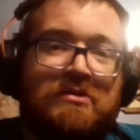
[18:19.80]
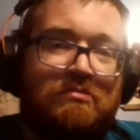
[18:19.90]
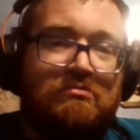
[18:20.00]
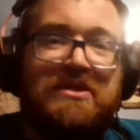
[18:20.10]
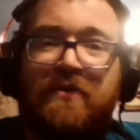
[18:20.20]

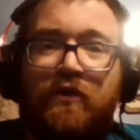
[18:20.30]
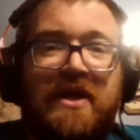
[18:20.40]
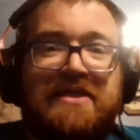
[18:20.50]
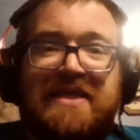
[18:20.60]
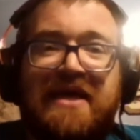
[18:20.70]
Democrats
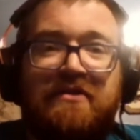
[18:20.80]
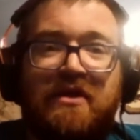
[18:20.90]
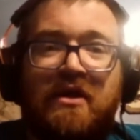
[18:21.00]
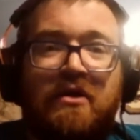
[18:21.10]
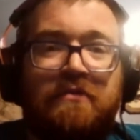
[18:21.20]
had
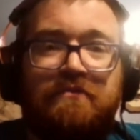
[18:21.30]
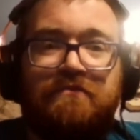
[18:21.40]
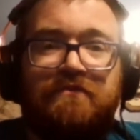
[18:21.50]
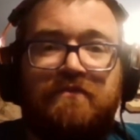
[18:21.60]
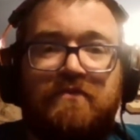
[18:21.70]
their
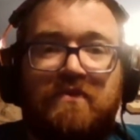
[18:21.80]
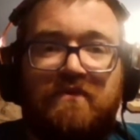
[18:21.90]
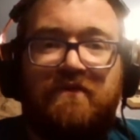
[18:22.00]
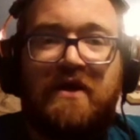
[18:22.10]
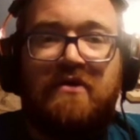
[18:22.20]

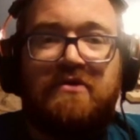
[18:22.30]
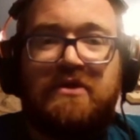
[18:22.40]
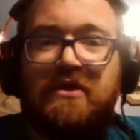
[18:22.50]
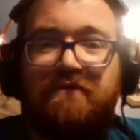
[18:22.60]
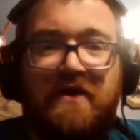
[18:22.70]

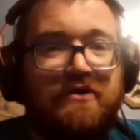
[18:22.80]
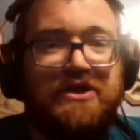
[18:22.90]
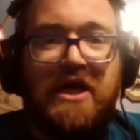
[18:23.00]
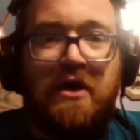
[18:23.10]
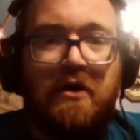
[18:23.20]
fair
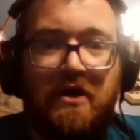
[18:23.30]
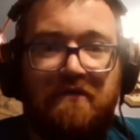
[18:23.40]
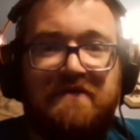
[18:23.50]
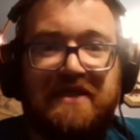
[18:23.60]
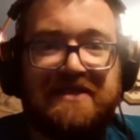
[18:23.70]
share of
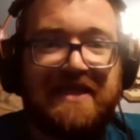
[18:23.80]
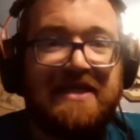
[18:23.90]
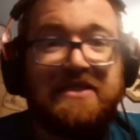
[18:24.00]
success.